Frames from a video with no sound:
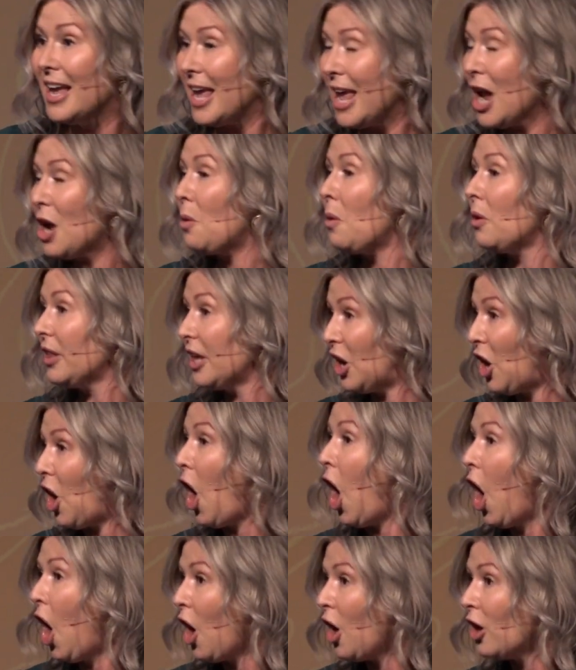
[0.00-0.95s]
equally
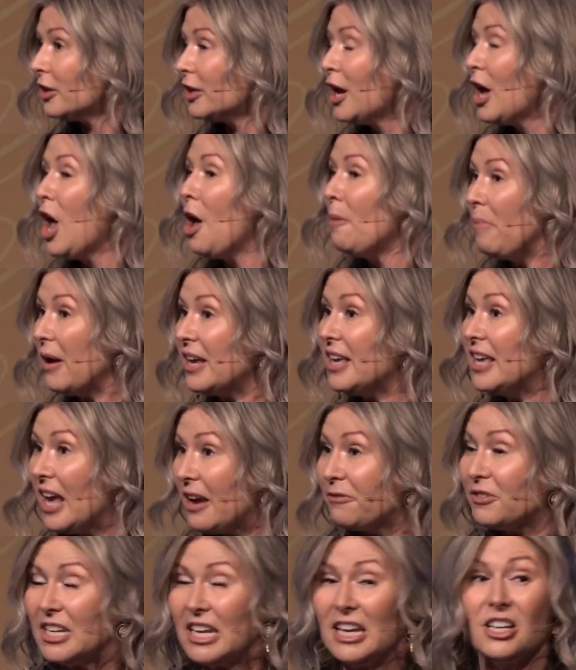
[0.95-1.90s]
called, but
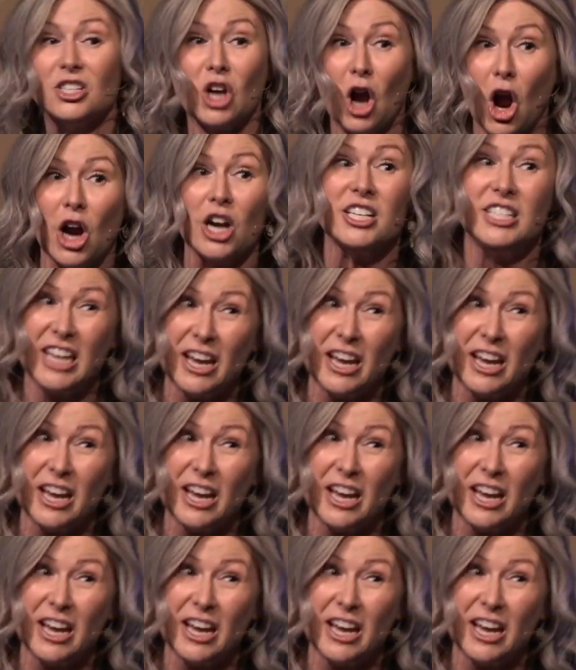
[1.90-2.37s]
giftings are